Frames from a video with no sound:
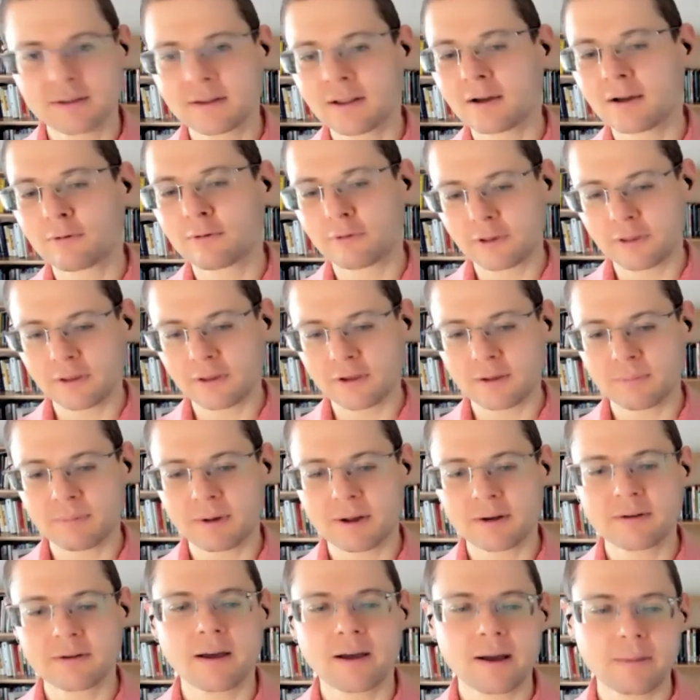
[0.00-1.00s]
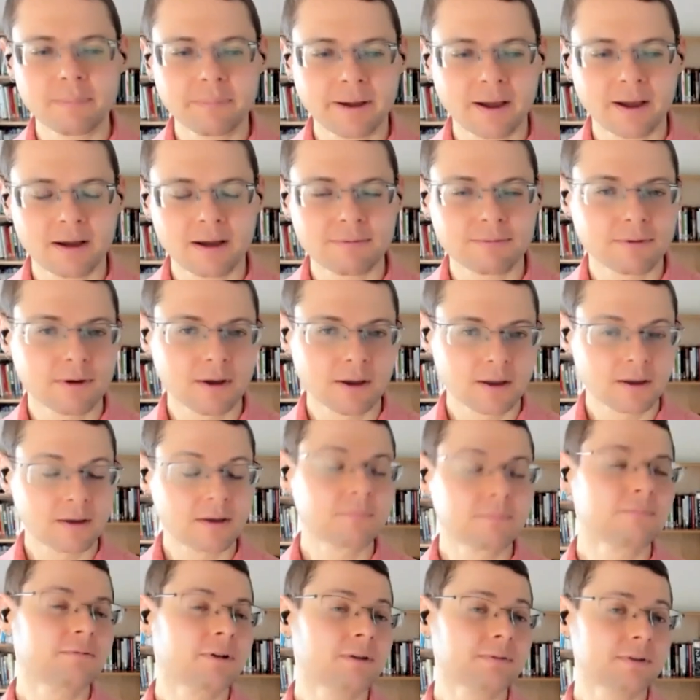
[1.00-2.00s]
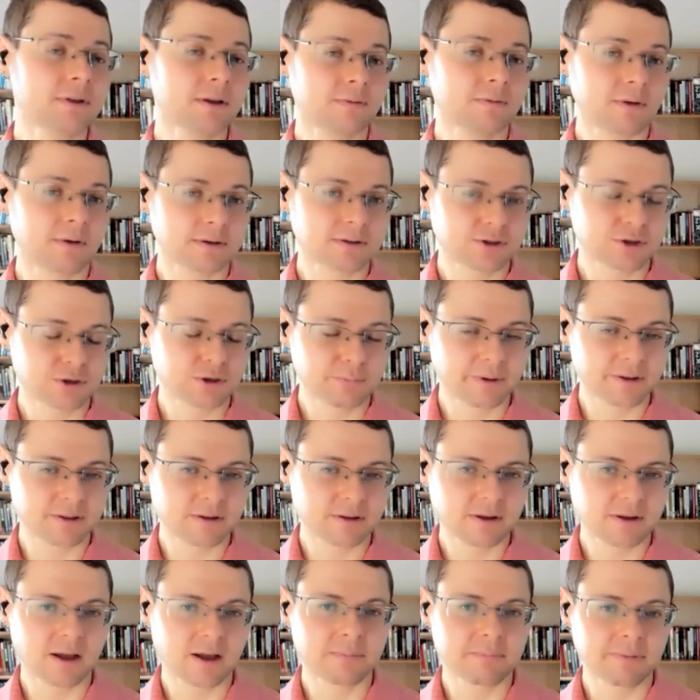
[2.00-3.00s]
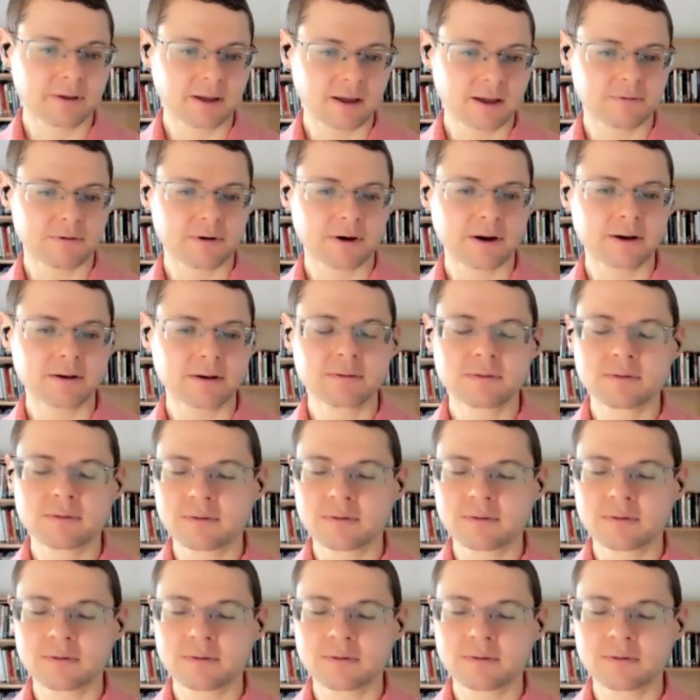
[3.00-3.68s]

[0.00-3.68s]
Now, if we think about top half, 50 of us should be in the top half, right?